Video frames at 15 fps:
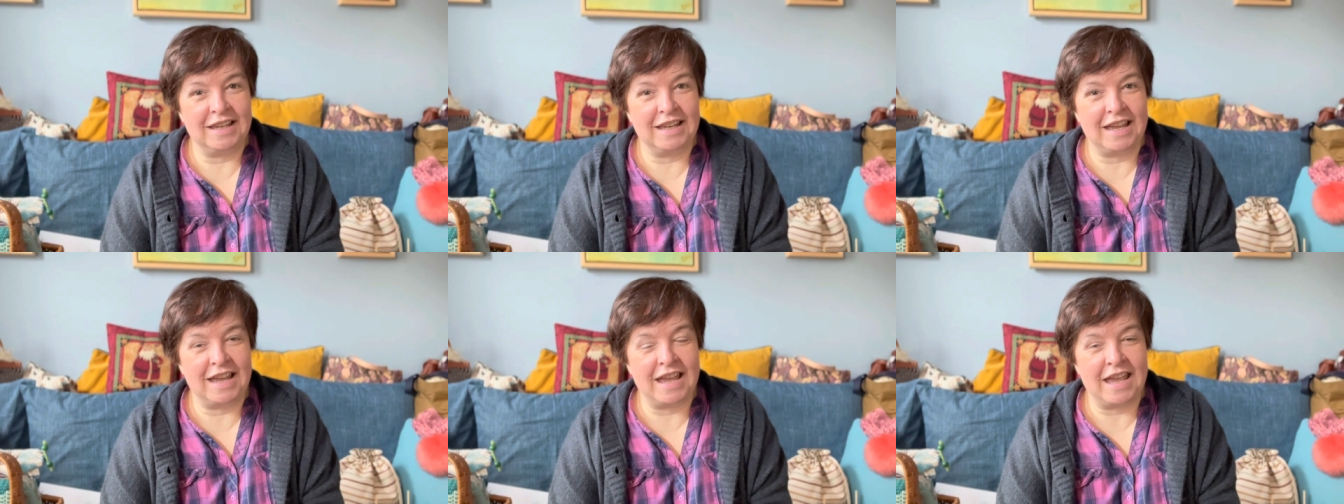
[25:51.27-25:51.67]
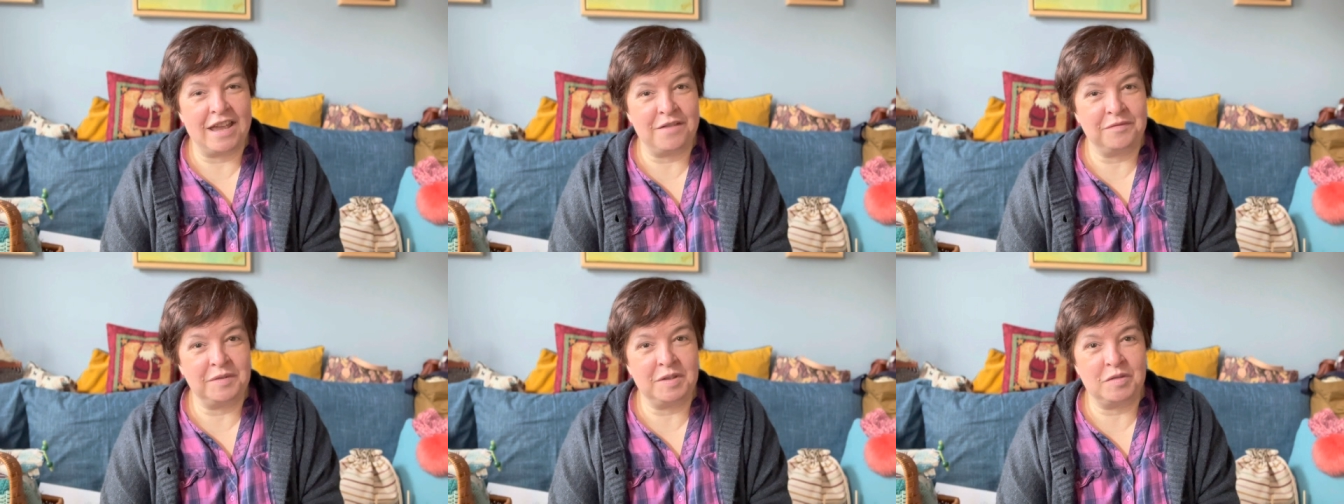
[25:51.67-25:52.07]
I
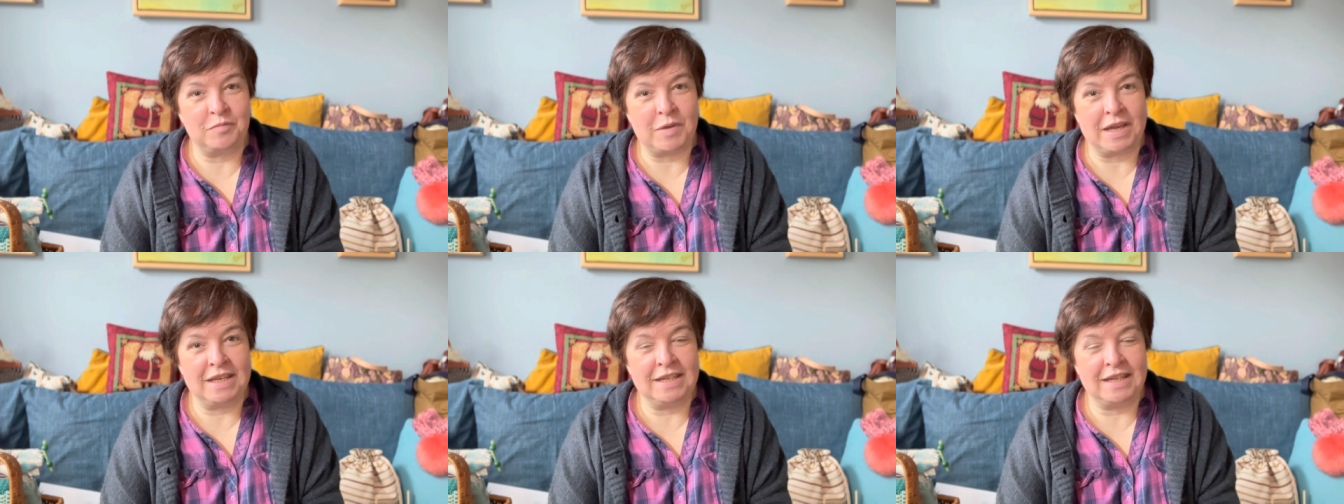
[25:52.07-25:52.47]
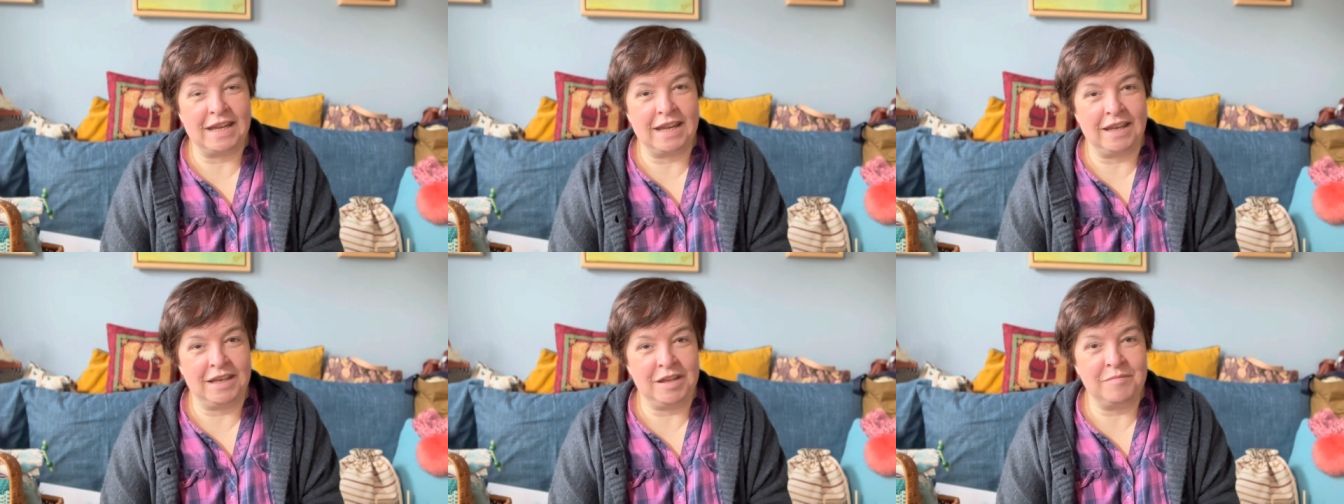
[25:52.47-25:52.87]
haven't spent
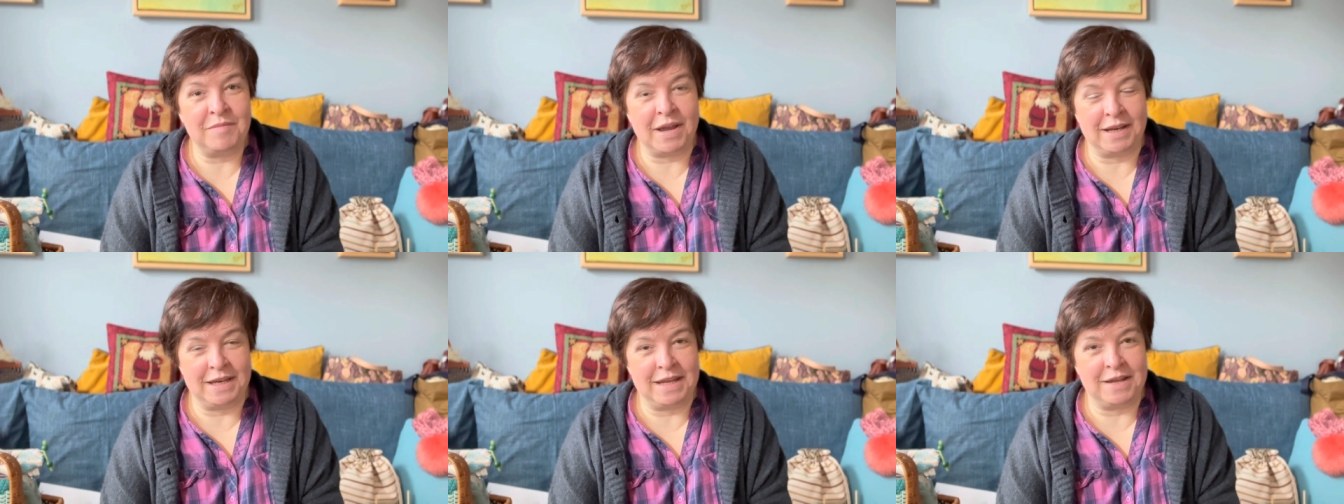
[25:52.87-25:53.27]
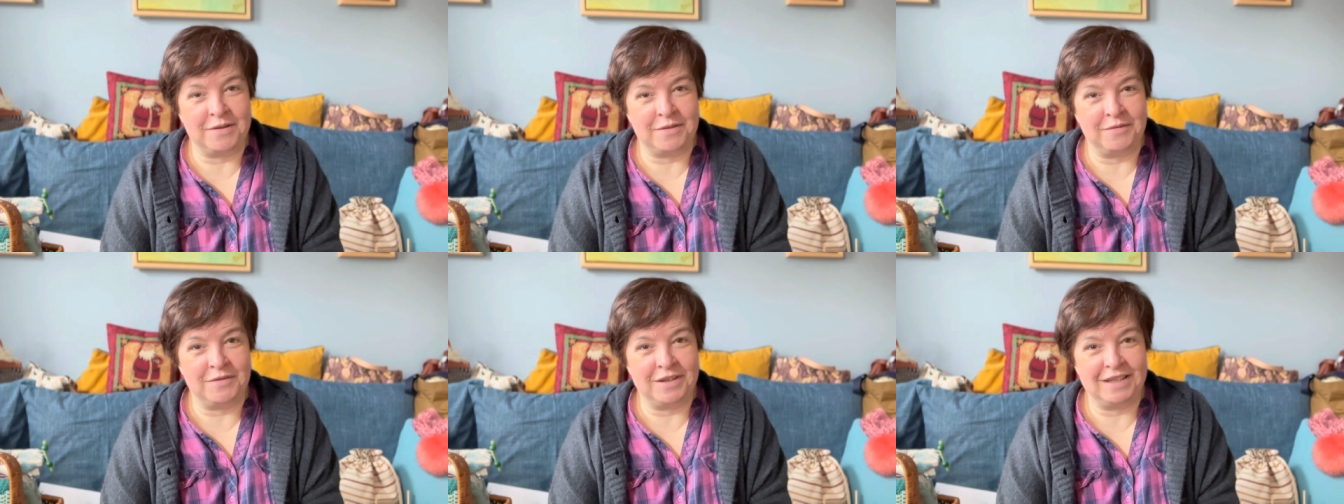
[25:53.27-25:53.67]
any money
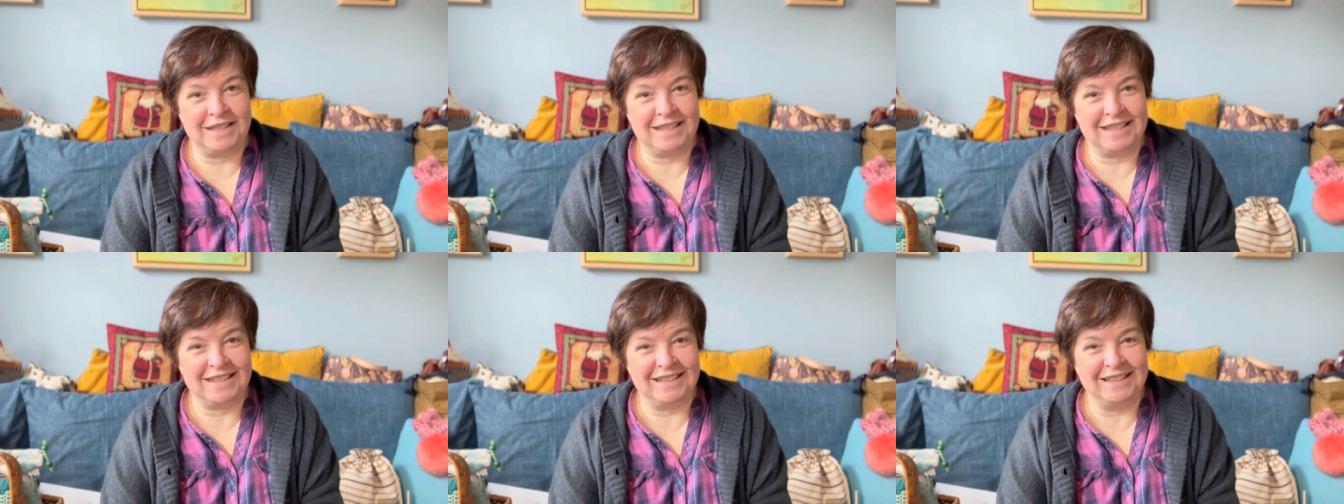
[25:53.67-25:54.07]
on this.